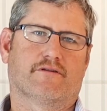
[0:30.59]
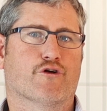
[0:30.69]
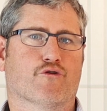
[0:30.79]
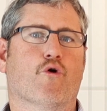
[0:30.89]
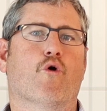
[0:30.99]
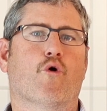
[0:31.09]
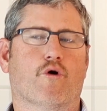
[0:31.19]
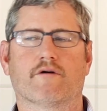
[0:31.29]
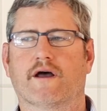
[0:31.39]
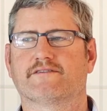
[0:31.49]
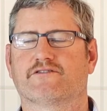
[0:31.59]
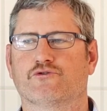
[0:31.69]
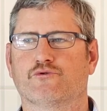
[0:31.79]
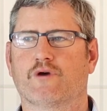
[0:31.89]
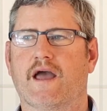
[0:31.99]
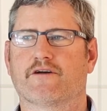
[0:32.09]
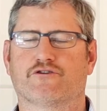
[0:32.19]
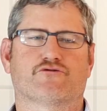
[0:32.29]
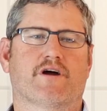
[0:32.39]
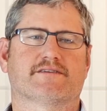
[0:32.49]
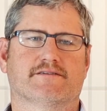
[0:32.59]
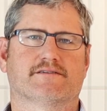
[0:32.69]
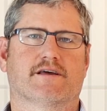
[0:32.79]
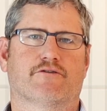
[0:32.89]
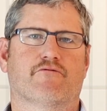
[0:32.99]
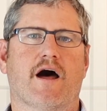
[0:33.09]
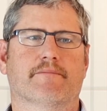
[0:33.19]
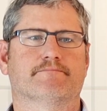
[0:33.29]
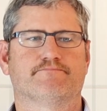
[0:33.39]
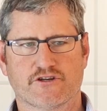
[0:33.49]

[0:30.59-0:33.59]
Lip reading: the law as to how the trust is going to run.